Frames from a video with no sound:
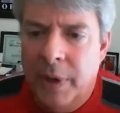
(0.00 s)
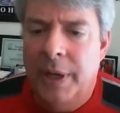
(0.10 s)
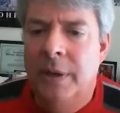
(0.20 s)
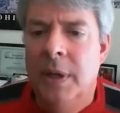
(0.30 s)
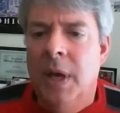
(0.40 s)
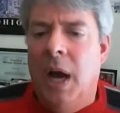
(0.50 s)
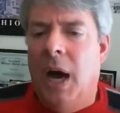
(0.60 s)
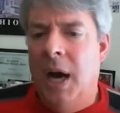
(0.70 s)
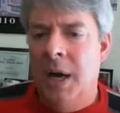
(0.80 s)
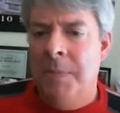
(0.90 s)
right.
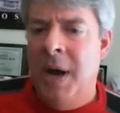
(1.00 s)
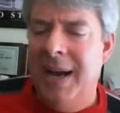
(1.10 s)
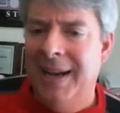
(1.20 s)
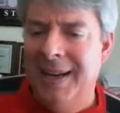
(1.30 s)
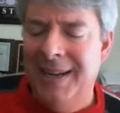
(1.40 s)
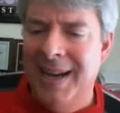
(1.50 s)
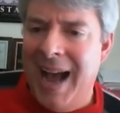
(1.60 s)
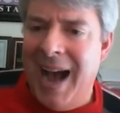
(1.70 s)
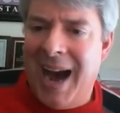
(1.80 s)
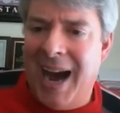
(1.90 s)
Um,
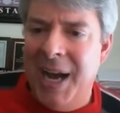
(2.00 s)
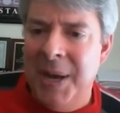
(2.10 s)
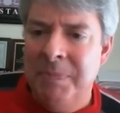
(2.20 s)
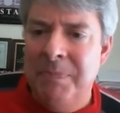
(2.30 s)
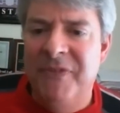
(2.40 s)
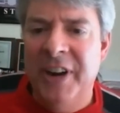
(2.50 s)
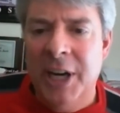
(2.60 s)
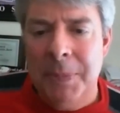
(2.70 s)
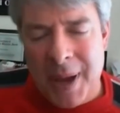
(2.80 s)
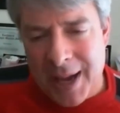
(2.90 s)
I'm
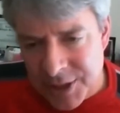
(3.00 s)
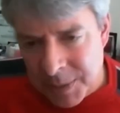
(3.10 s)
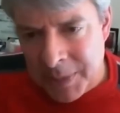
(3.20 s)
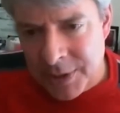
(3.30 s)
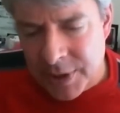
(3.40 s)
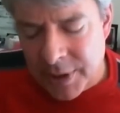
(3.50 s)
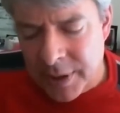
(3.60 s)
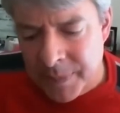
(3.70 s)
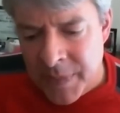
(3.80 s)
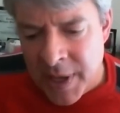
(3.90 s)
very
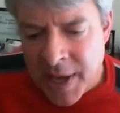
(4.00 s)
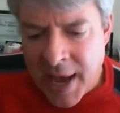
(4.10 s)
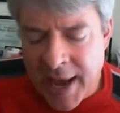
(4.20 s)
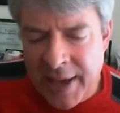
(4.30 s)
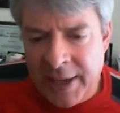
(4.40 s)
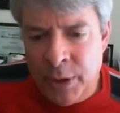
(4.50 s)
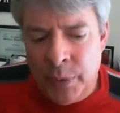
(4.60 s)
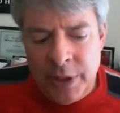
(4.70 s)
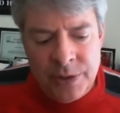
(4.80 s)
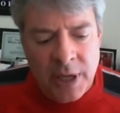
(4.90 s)
pessimistic and, and the
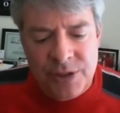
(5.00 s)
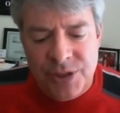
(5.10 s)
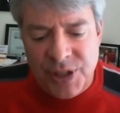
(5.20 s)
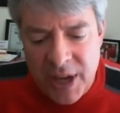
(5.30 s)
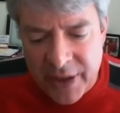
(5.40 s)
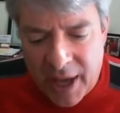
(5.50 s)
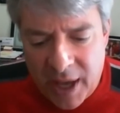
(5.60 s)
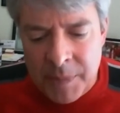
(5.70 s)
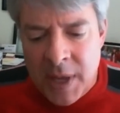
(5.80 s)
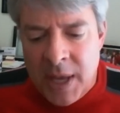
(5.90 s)
reason I say
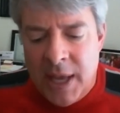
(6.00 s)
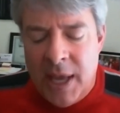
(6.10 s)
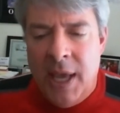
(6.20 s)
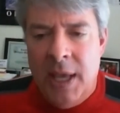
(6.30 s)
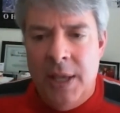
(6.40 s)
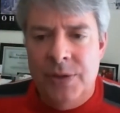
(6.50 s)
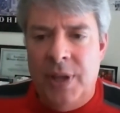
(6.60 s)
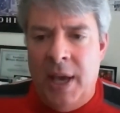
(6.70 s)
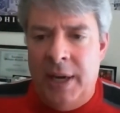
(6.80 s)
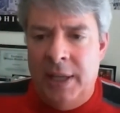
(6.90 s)
that is
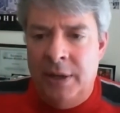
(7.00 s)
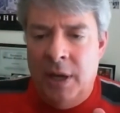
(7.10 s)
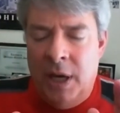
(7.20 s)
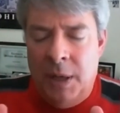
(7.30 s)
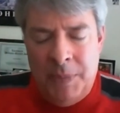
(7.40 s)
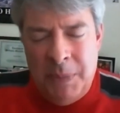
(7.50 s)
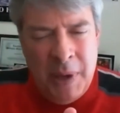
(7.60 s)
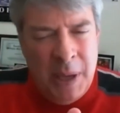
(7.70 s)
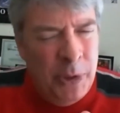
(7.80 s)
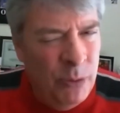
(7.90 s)
that, and um, and
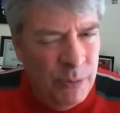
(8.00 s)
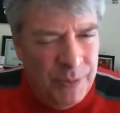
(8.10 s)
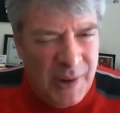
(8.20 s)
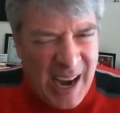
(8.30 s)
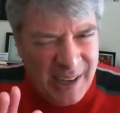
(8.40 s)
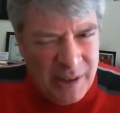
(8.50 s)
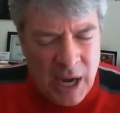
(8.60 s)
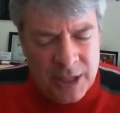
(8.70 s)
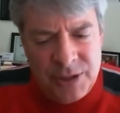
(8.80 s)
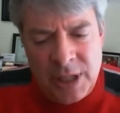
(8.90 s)
maybe you kind of
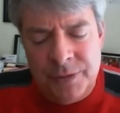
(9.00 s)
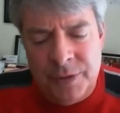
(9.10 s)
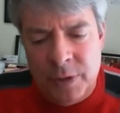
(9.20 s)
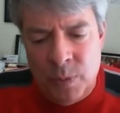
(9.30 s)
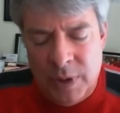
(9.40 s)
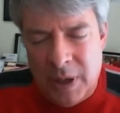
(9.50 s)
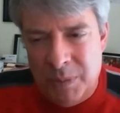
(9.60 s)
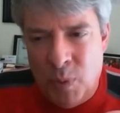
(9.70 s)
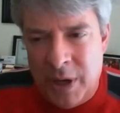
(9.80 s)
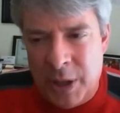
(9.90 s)
got a sense for uh,
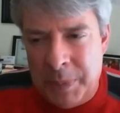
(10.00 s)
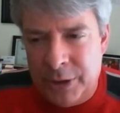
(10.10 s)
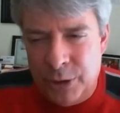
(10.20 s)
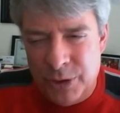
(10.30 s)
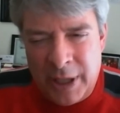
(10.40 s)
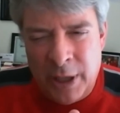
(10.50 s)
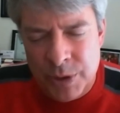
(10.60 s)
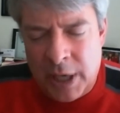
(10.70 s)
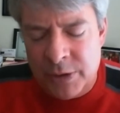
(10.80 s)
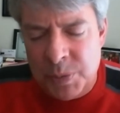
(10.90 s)
one of the pictures. I know it's
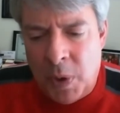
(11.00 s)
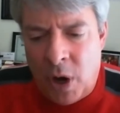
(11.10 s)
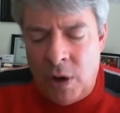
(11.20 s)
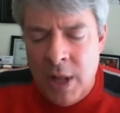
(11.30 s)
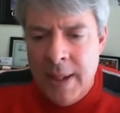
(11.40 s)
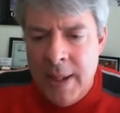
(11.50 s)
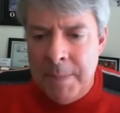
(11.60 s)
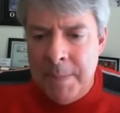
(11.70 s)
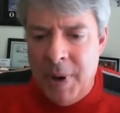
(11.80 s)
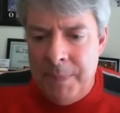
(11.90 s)
kind of small,
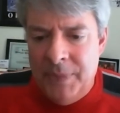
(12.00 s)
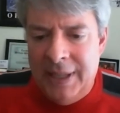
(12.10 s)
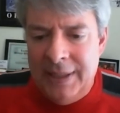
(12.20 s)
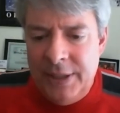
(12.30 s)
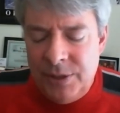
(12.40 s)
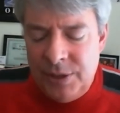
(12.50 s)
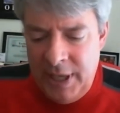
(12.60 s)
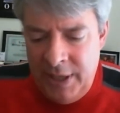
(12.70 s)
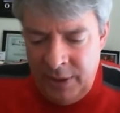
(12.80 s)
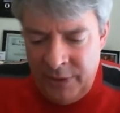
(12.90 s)
but at least
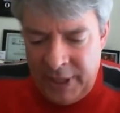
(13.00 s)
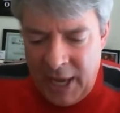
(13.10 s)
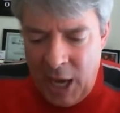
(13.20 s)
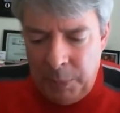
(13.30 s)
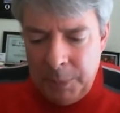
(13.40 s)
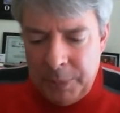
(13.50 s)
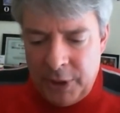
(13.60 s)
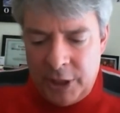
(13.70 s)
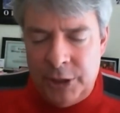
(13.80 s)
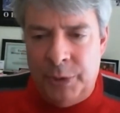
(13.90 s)
in the Elba
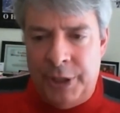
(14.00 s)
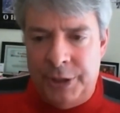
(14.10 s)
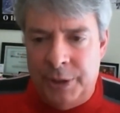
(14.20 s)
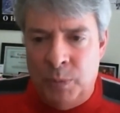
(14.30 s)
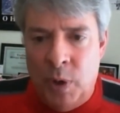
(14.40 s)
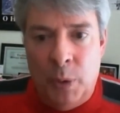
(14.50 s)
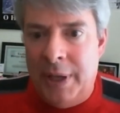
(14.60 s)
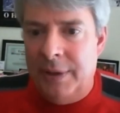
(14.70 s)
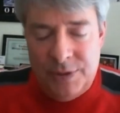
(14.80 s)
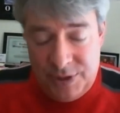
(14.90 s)
production region where
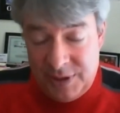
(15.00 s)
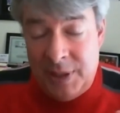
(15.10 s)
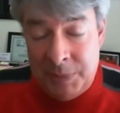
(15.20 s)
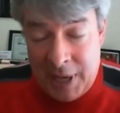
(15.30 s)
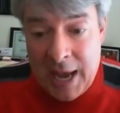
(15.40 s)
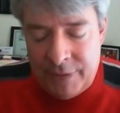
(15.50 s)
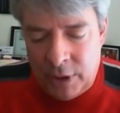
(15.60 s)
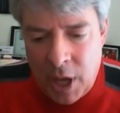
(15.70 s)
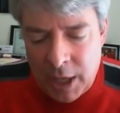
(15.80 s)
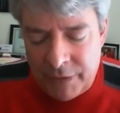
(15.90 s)
we seem to have a
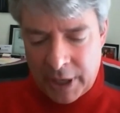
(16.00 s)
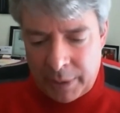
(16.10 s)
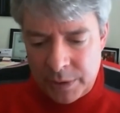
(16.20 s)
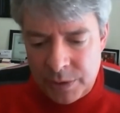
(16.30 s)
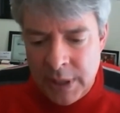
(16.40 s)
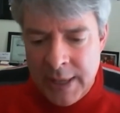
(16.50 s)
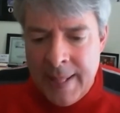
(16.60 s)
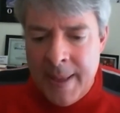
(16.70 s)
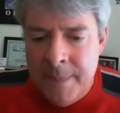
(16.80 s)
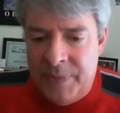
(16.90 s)
lot of virus,
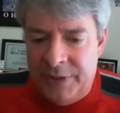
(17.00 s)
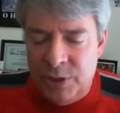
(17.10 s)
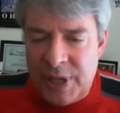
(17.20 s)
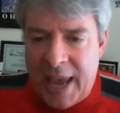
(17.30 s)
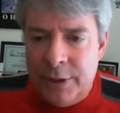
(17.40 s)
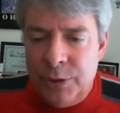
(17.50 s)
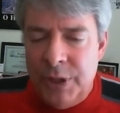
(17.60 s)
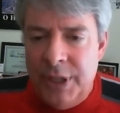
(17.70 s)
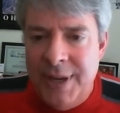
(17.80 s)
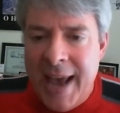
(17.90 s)
that there's
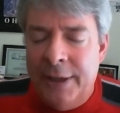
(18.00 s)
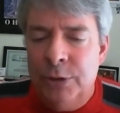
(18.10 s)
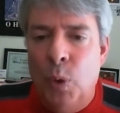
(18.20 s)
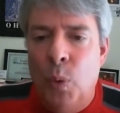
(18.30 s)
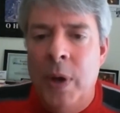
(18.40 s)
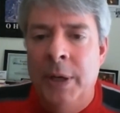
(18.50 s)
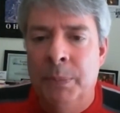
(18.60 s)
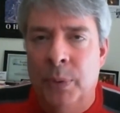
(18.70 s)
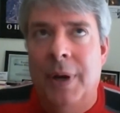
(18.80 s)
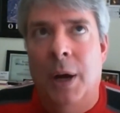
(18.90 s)
actually natural
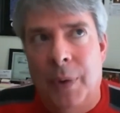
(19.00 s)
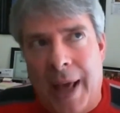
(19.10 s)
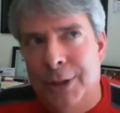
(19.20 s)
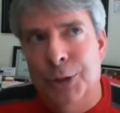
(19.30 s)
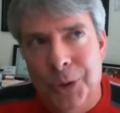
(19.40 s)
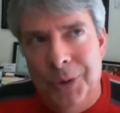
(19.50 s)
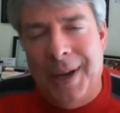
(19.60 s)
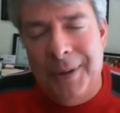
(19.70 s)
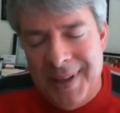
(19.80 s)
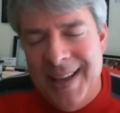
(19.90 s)
wind, not natural,
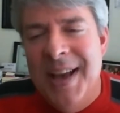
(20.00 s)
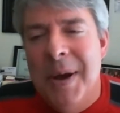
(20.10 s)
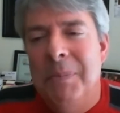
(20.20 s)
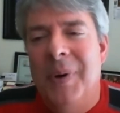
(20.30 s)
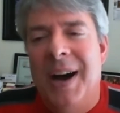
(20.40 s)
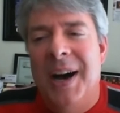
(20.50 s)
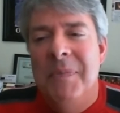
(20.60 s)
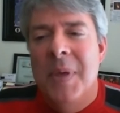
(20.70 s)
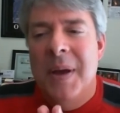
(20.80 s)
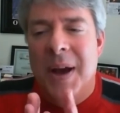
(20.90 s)
uh, uh,
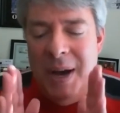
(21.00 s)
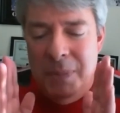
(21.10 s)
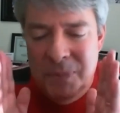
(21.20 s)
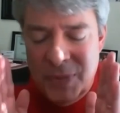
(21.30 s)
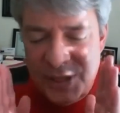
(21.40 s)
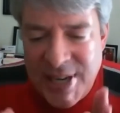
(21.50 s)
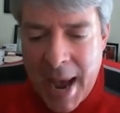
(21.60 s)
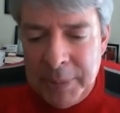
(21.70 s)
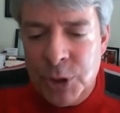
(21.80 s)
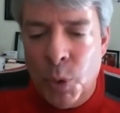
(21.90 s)
uh
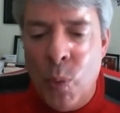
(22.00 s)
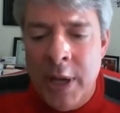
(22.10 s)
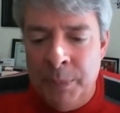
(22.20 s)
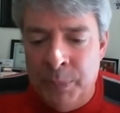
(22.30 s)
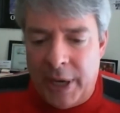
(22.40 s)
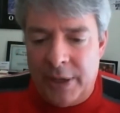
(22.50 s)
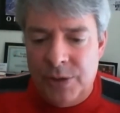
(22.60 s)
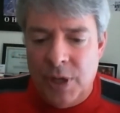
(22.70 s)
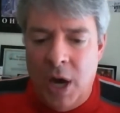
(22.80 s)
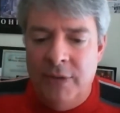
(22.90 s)
established
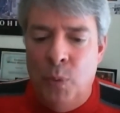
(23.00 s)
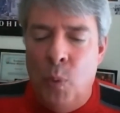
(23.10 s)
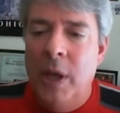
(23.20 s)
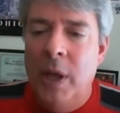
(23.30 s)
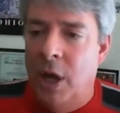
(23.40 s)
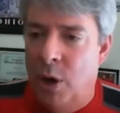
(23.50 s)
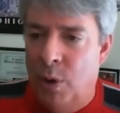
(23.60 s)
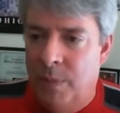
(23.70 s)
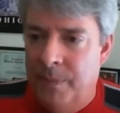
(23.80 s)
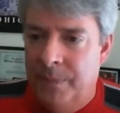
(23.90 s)
windbreaks of willow